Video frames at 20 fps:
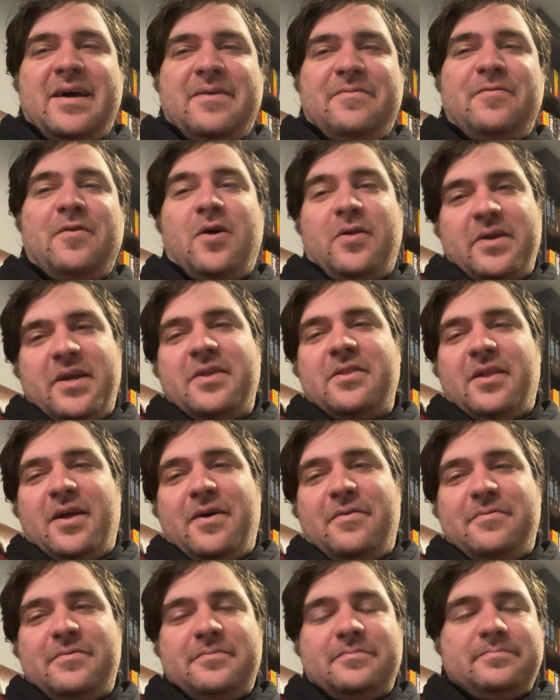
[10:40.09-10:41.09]
falling in
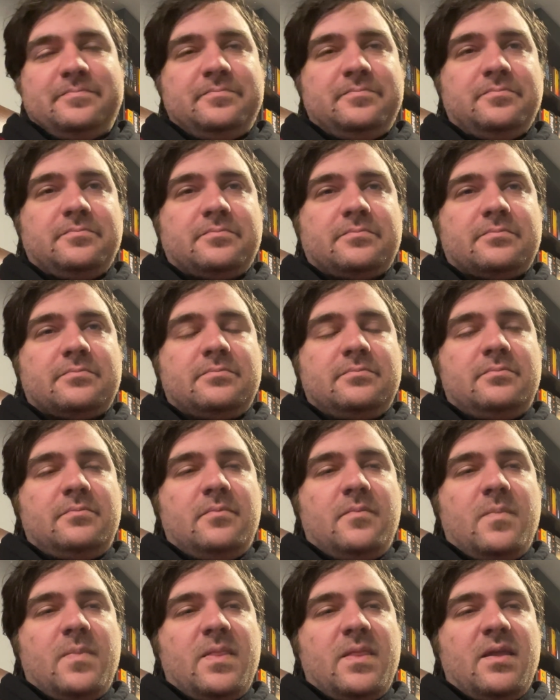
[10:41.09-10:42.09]
love,
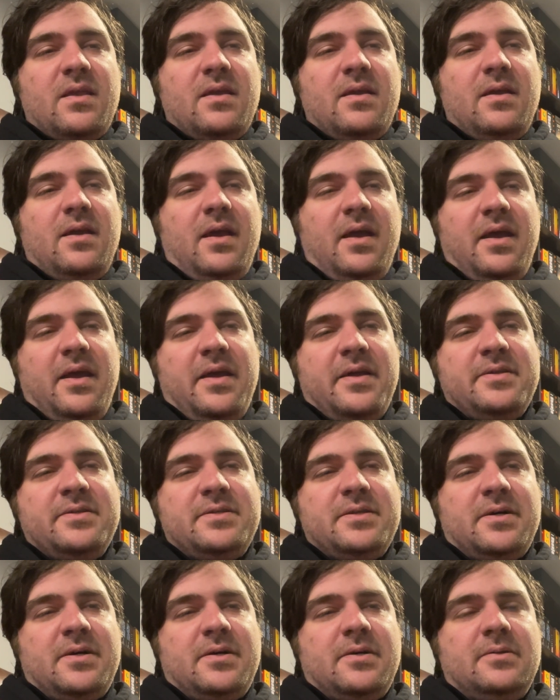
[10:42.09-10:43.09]
and
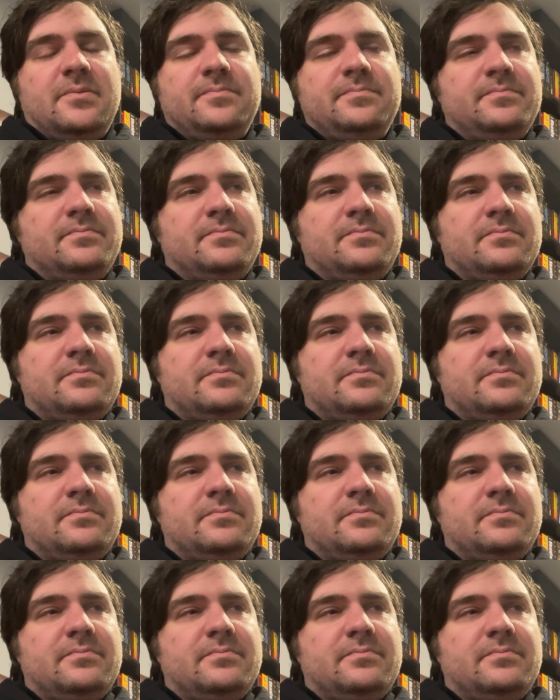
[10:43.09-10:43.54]
the